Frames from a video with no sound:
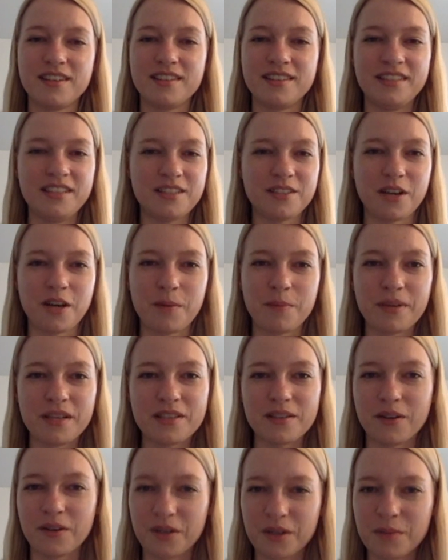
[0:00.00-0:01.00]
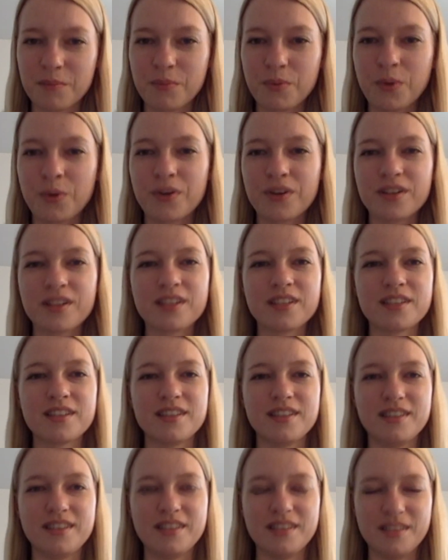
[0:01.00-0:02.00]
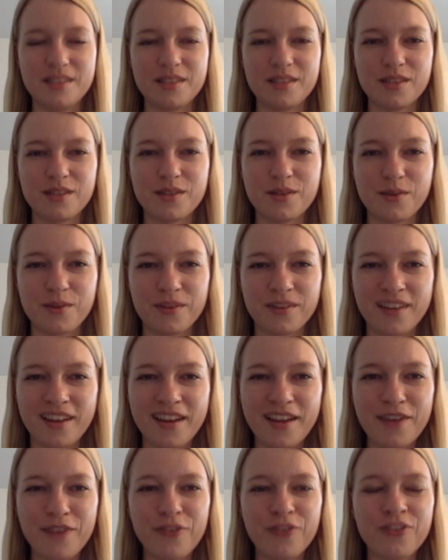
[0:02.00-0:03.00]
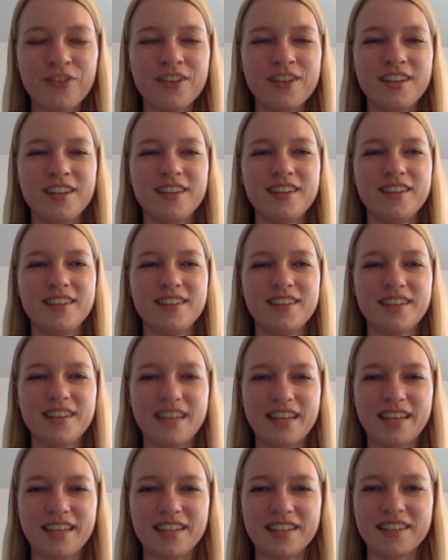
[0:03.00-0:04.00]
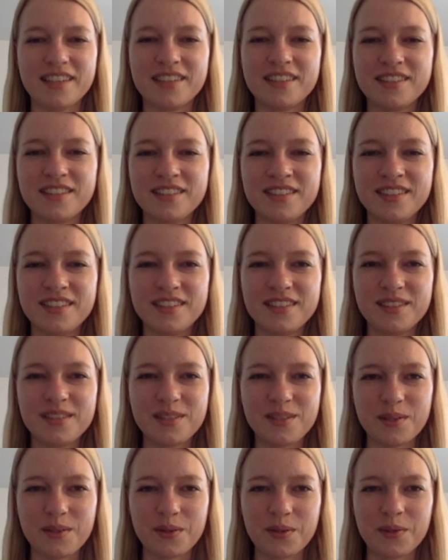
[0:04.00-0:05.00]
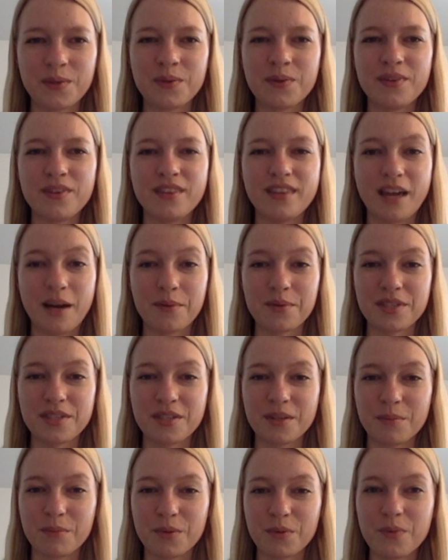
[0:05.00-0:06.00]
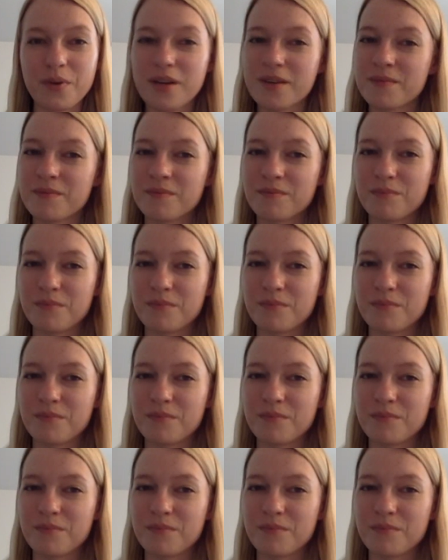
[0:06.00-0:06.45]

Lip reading: These topics are important. This is your life. And so that was number 1.